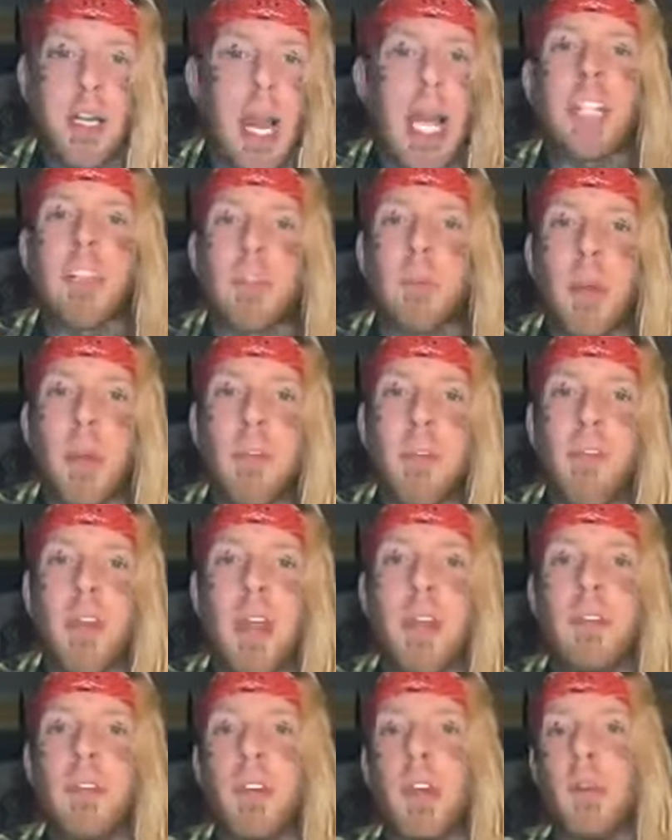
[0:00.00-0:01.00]
that's my
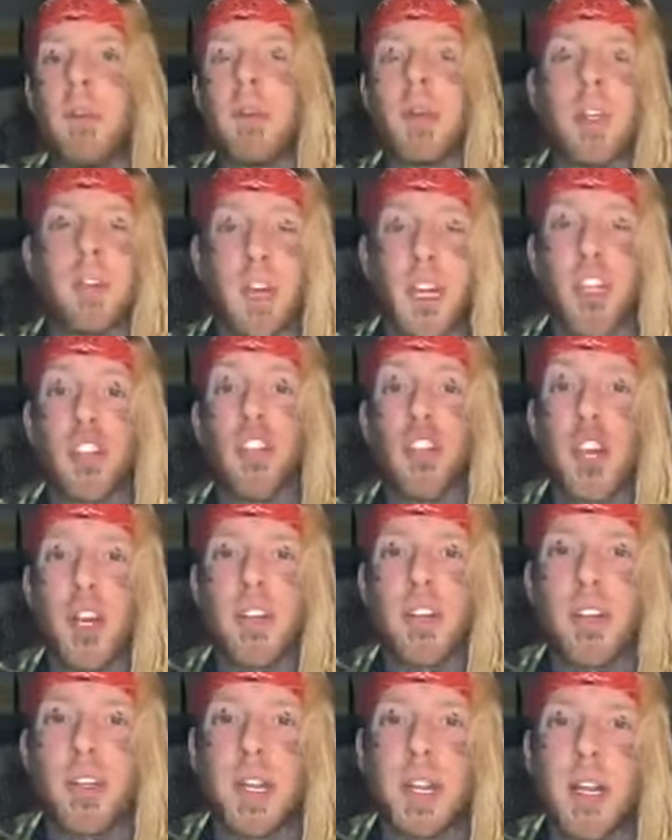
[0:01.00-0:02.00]
favorite because I
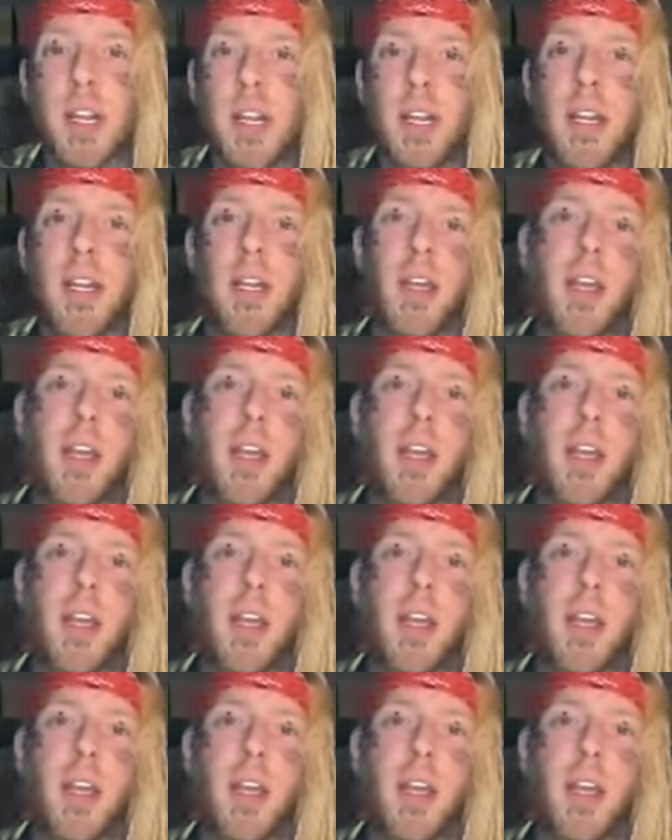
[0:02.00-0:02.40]
just did it.